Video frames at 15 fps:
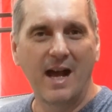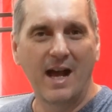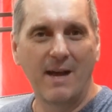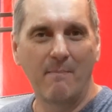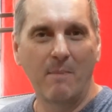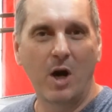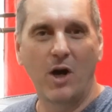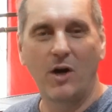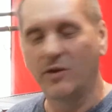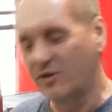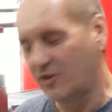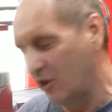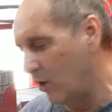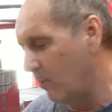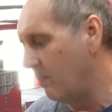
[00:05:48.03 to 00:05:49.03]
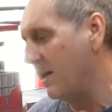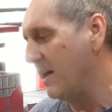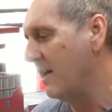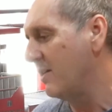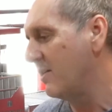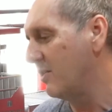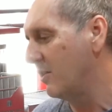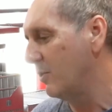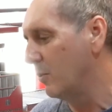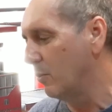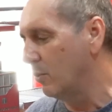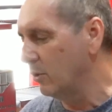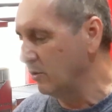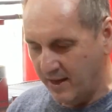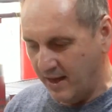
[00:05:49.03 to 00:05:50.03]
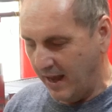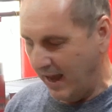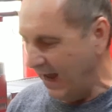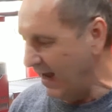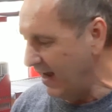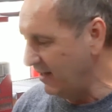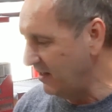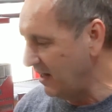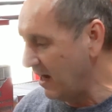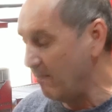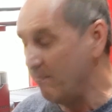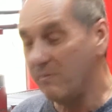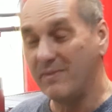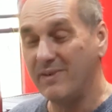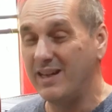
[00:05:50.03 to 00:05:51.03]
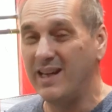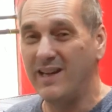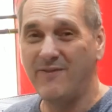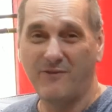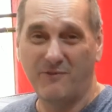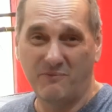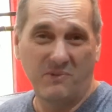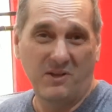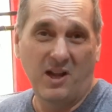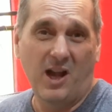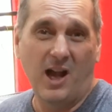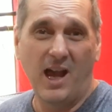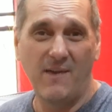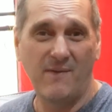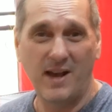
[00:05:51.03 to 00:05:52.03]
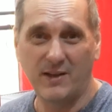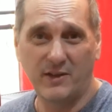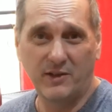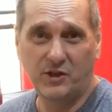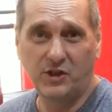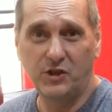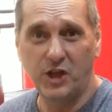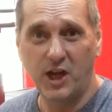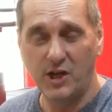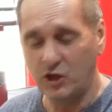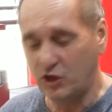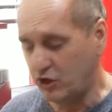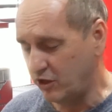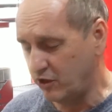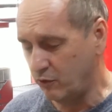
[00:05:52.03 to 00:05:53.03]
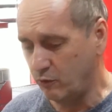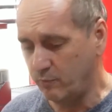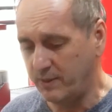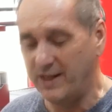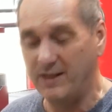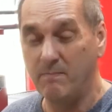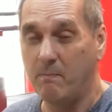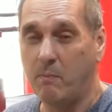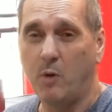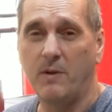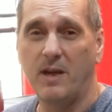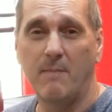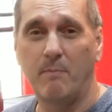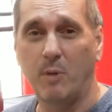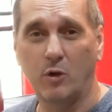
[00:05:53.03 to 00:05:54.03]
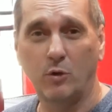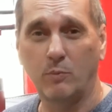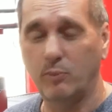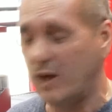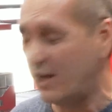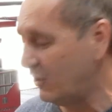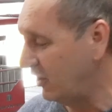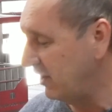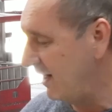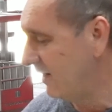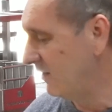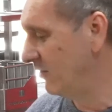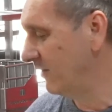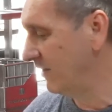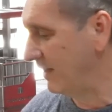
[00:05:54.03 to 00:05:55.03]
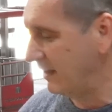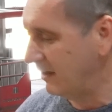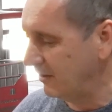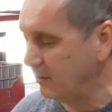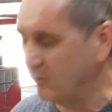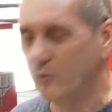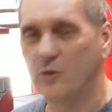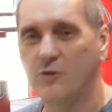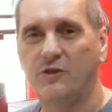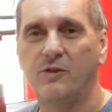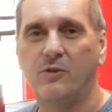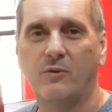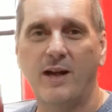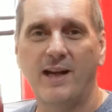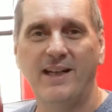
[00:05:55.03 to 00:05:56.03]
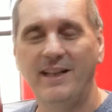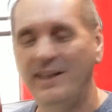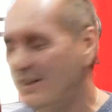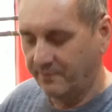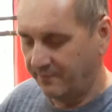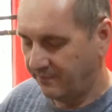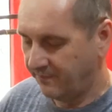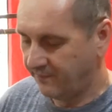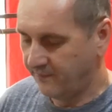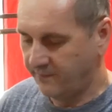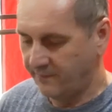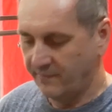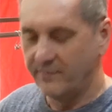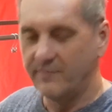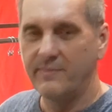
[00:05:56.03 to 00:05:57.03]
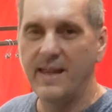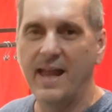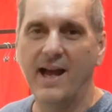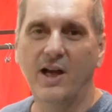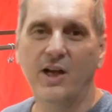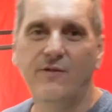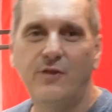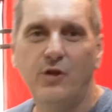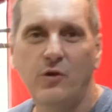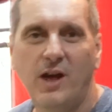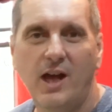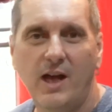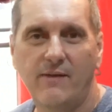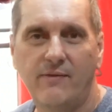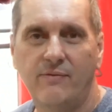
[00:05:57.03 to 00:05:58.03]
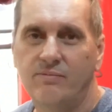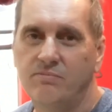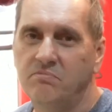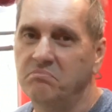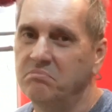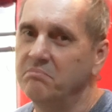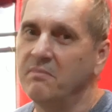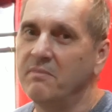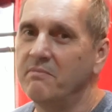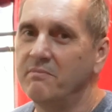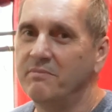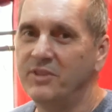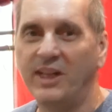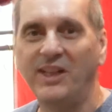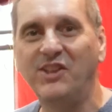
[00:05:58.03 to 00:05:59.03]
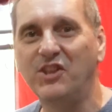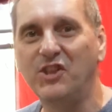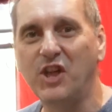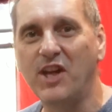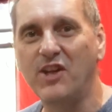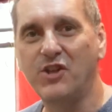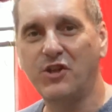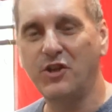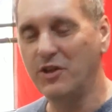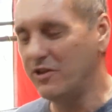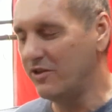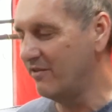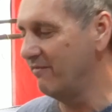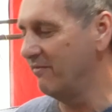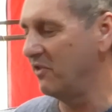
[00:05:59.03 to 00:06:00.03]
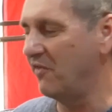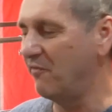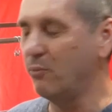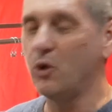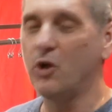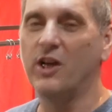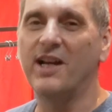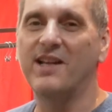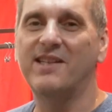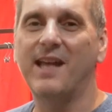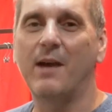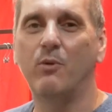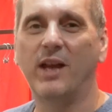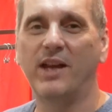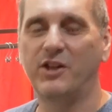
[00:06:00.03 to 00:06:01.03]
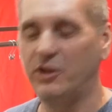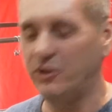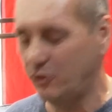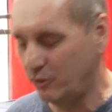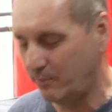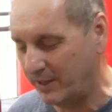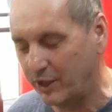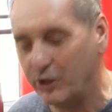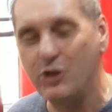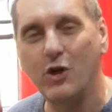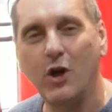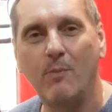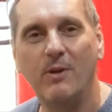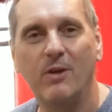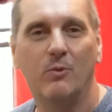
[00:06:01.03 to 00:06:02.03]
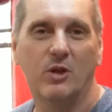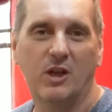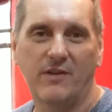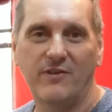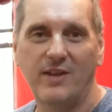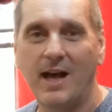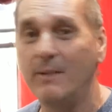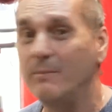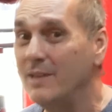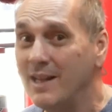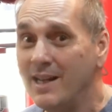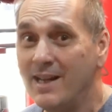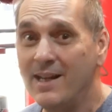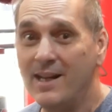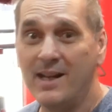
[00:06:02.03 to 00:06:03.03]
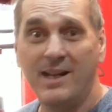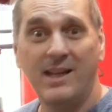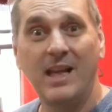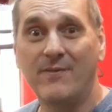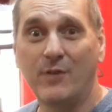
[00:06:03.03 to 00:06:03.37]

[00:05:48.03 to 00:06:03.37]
mild soapy steel wool. And if I have other suggestions, it would be probably a bottle brush to get to the little nooks and crannies. Now, if you have any suggestions of products that will actually do a better job than what I've done, leave